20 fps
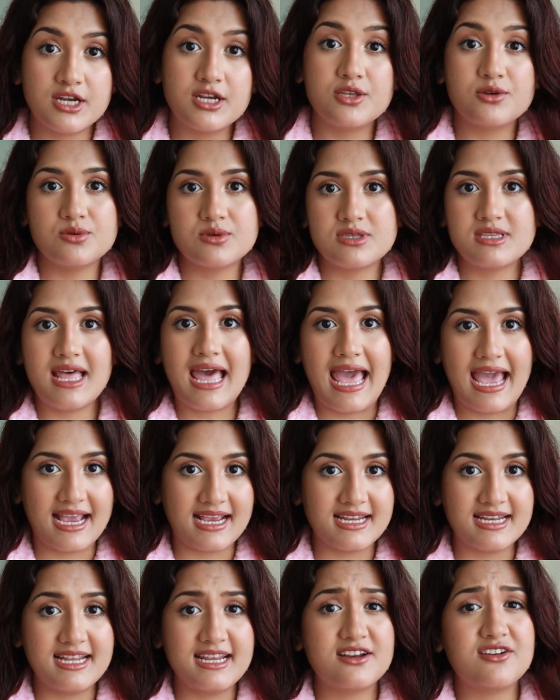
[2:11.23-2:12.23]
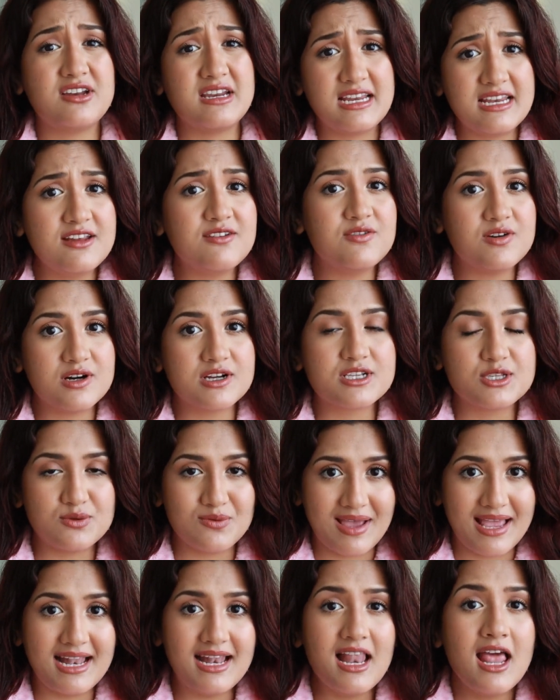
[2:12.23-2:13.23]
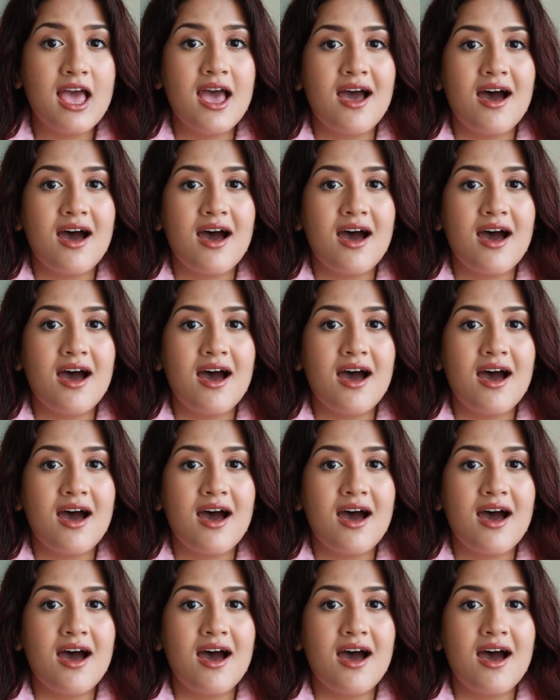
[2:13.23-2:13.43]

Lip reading: reduce the acne. It really works well.